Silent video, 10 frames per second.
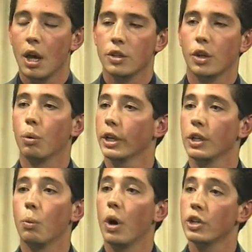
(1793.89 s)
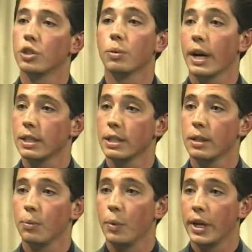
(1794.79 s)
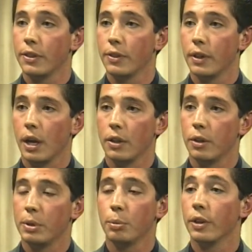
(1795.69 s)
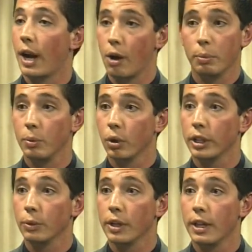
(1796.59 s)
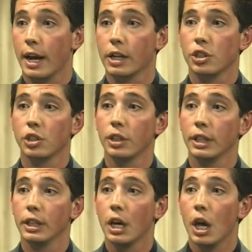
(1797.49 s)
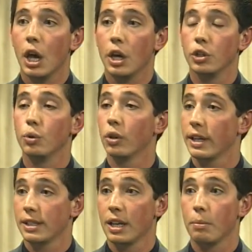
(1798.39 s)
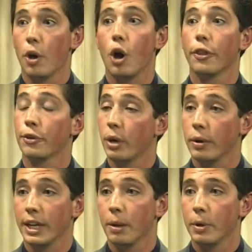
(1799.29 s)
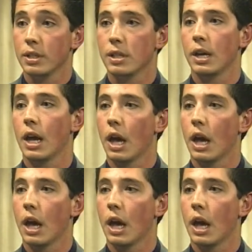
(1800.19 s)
So working one directly with the people that I will be working with and actually utilizing them all throughout campus,